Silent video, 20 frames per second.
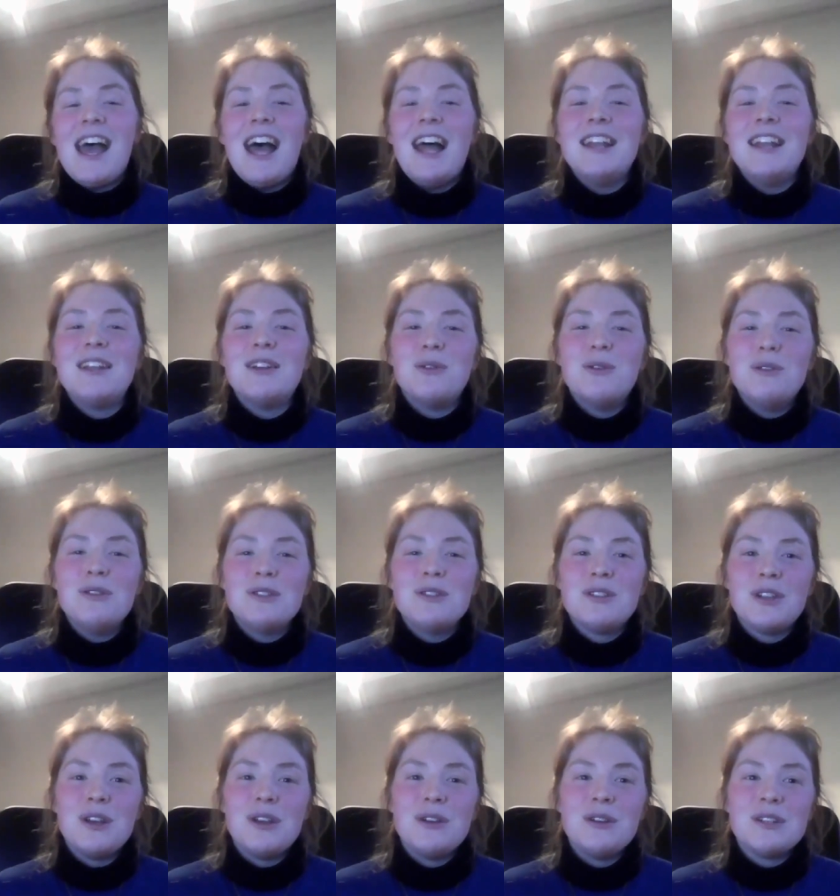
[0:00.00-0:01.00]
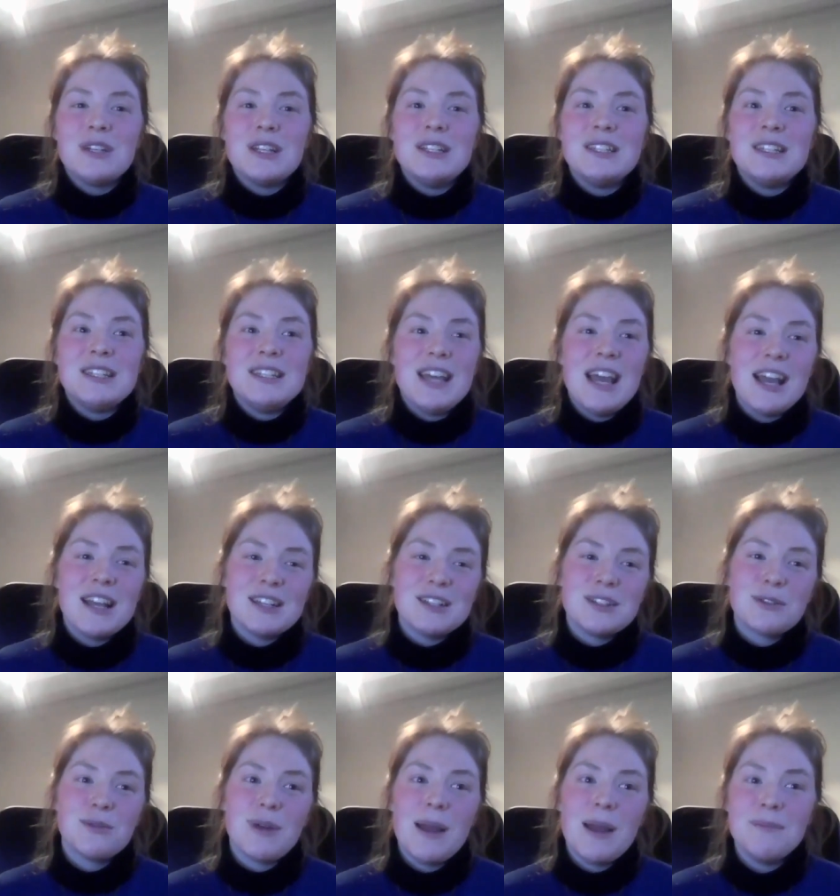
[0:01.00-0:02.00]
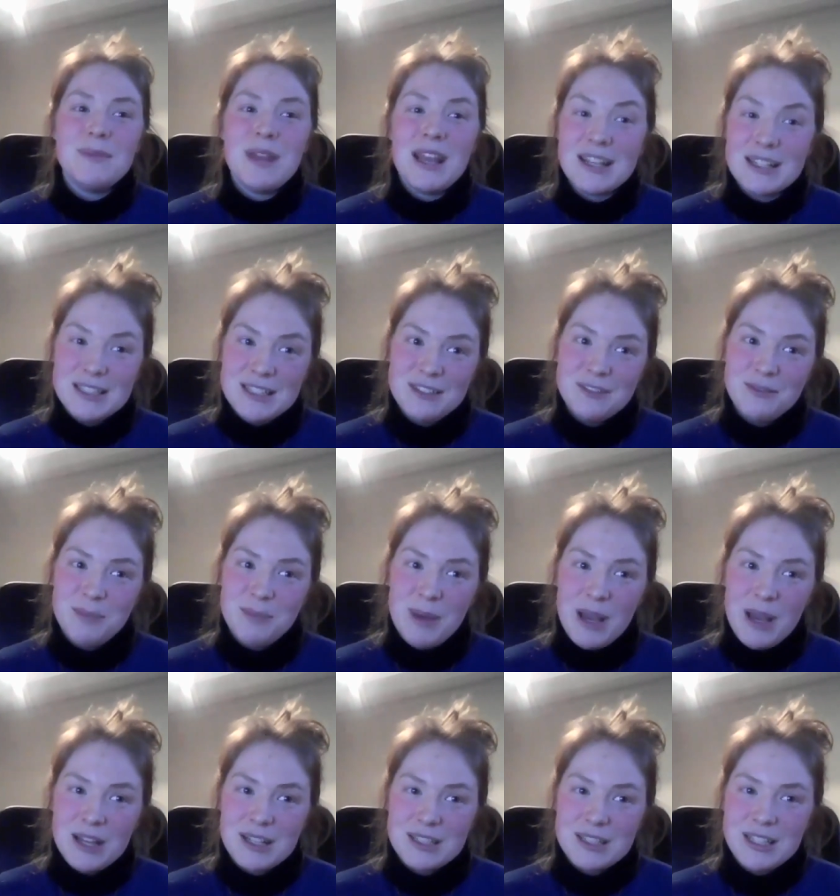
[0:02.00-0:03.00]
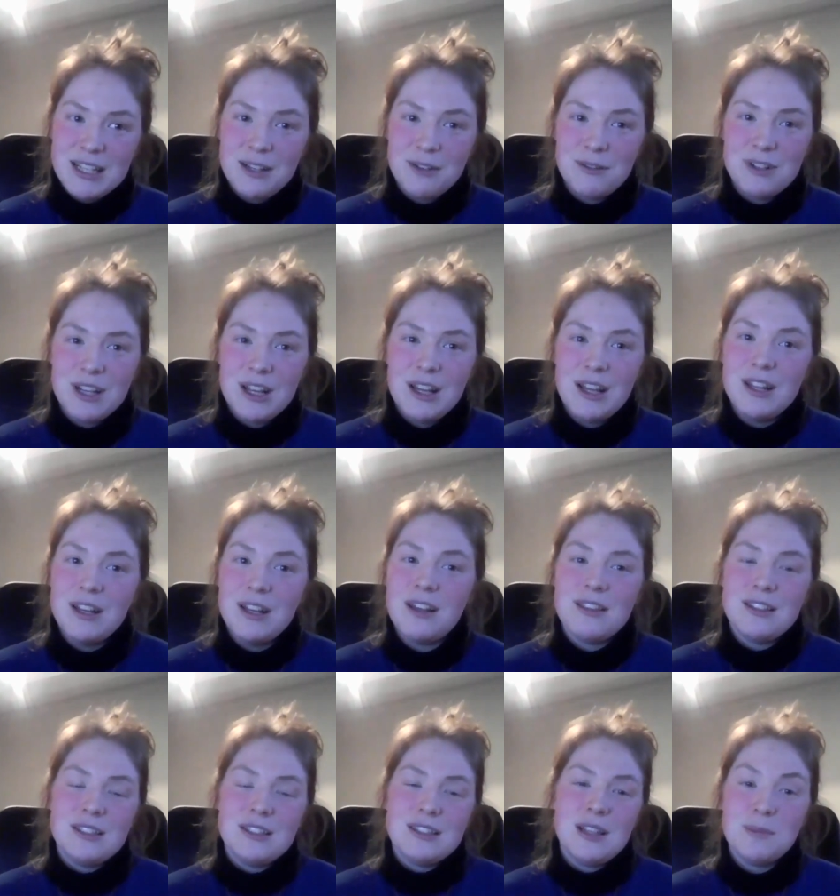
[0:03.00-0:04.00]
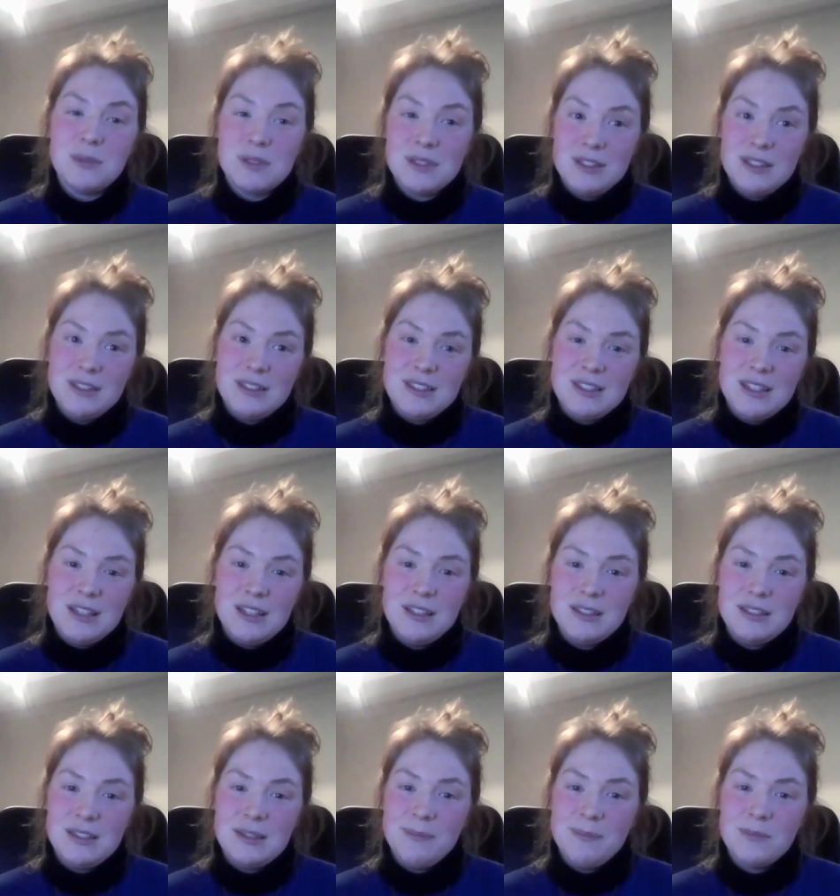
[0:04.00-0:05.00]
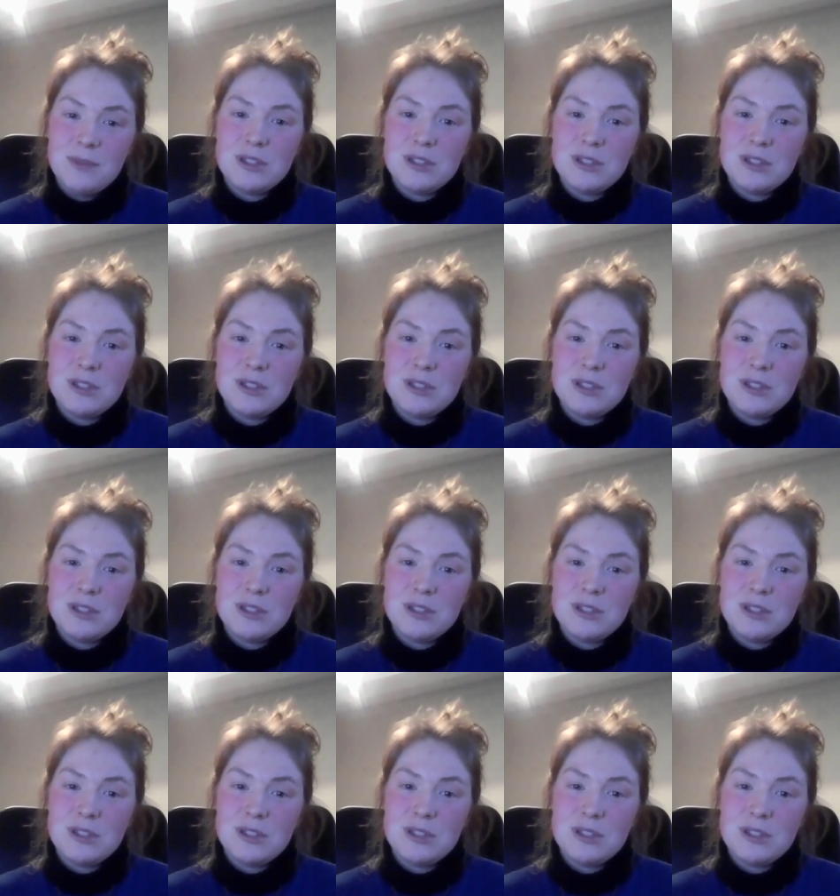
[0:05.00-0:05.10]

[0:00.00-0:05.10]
And it also can detect gram-negative bacteria in other substances.